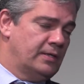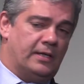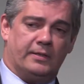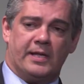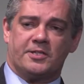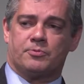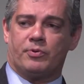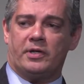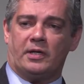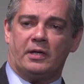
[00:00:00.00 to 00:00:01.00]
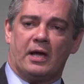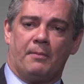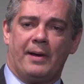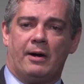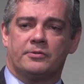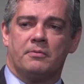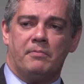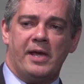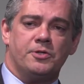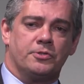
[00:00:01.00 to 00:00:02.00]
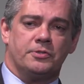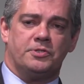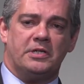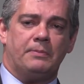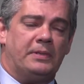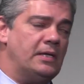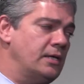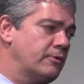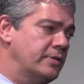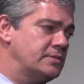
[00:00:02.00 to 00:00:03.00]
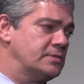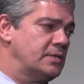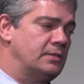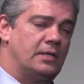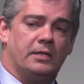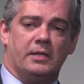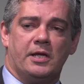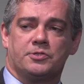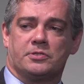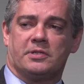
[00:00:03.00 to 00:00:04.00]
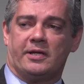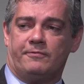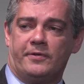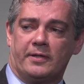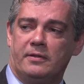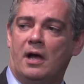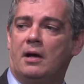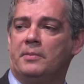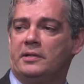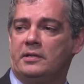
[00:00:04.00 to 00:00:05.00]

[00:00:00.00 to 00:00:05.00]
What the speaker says: And that's bringing about major GDP increases in nations like Vietnam and